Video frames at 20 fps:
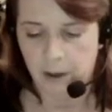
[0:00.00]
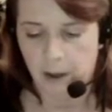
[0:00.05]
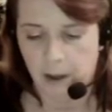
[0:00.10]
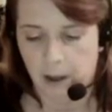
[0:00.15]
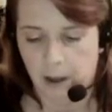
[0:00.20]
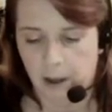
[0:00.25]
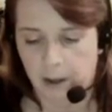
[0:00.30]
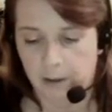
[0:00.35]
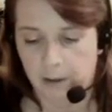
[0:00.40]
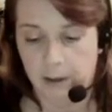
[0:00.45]

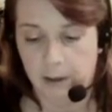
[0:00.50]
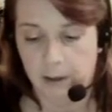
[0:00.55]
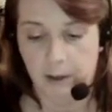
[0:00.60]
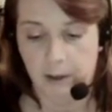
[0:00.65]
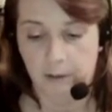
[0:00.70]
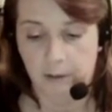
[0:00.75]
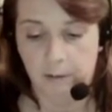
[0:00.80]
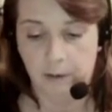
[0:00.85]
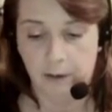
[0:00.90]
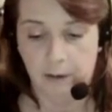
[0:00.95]

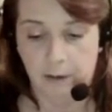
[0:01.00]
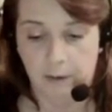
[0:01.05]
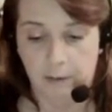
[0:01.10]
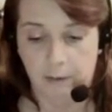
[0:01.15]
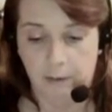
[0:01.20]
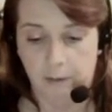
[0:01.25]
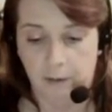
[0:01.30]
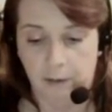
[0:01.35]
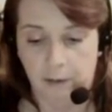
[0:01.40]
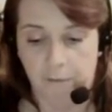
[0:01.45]
And
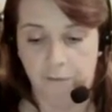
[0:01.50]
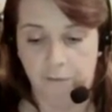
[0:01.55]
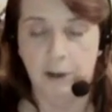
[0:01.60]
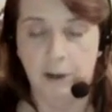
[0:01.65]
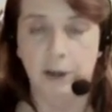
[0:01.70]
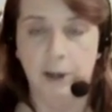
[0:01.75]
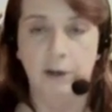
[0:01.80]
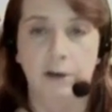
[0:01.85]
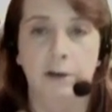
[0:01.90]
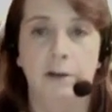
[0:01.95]
if you
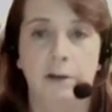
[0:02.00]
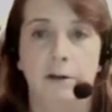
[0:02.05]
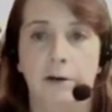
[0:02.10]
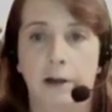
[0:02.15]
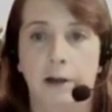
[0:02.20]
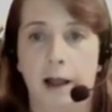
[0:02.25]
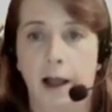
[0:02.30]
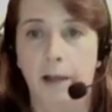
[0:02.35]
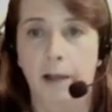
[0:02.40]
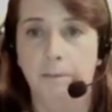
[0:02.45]
get to the
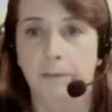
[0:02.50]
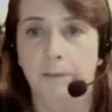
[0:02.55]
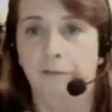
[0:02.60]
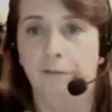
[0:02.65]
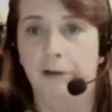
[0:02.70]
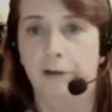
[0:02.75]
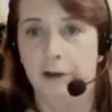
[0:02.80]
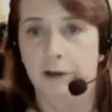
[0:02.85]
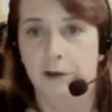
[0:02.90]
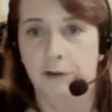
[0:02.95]
top of
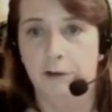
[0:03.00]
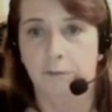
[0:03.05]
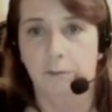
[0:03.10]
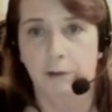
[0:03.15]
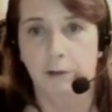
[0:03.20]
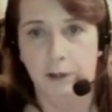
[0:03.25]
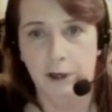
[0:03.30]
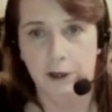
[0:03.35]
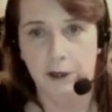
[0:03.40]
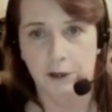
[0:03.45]
his
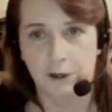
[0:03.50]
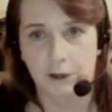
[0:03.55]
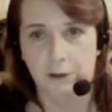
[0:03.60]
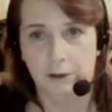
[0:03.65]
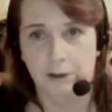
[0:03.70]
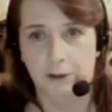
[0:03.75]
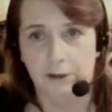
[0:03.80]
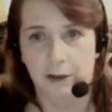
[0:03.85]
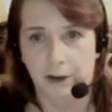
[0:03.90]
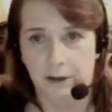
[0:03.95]
religion,
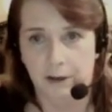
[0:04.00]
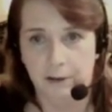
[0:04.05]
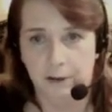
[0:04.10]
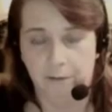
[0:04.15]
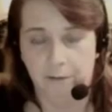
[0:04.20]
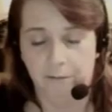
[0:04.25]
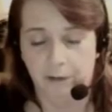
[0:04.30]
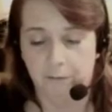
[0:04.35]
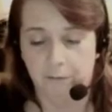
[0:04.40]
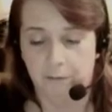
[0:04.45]
the
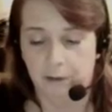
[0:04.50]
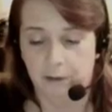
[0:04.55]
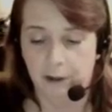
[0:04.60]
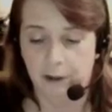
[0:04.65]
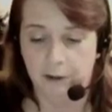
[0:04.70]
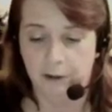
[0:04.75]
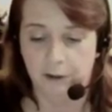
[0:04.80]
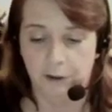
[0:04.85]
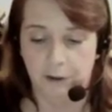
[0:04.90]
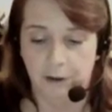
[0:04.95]
scientific
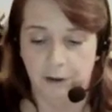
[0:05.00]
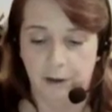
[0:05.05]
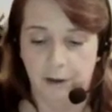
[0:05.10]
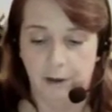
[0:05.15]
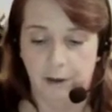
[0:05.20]
religion,